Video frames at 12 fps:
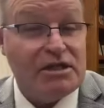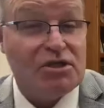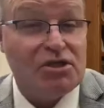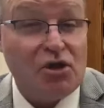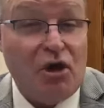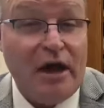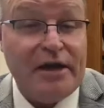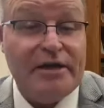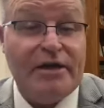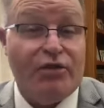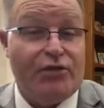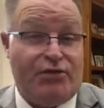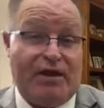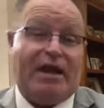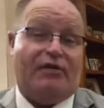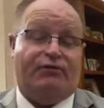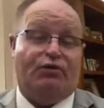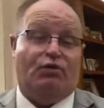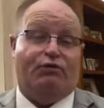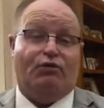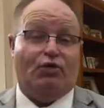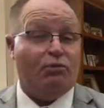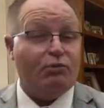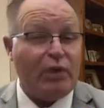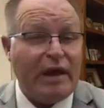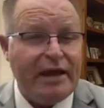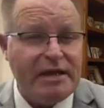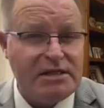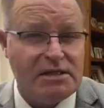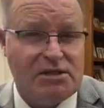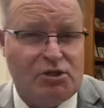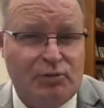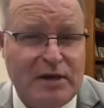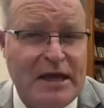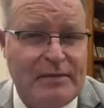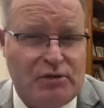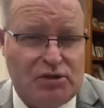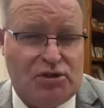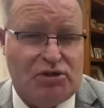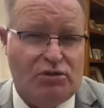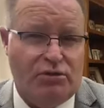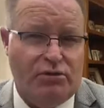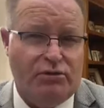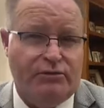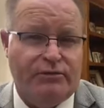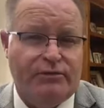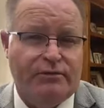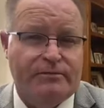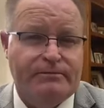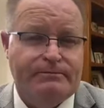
excited, and thankful for a place to be able to serve.